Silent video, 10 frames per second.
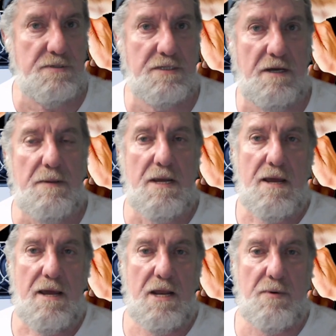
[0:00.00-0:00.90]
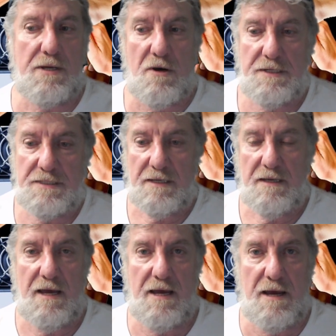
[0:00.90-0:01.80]
So anyway, guys,
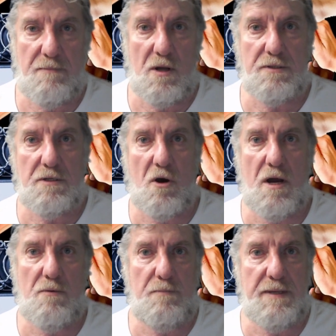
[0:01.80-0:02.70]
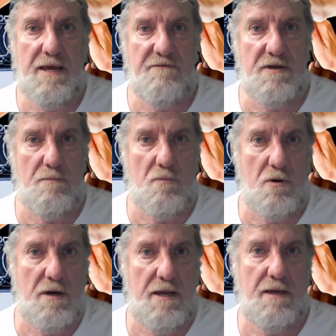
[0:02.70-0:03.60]
I will be having
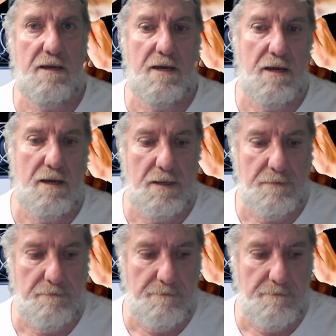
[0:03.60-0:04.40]
my